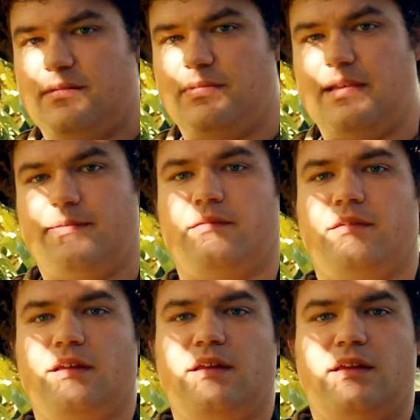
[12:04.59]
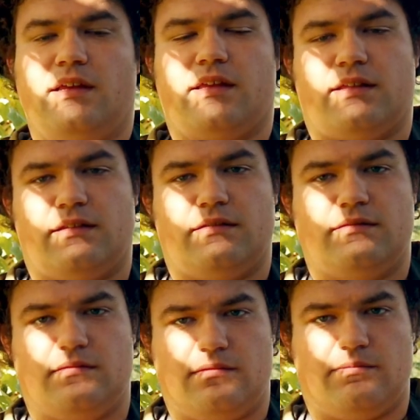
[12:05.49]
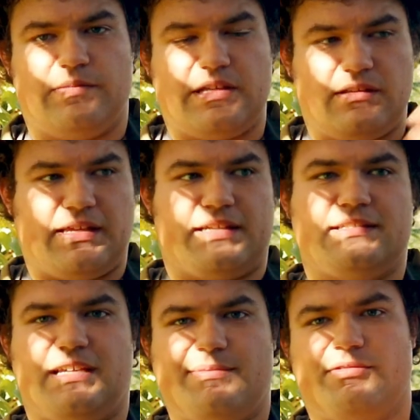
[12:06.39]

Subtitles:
people in big landscapes.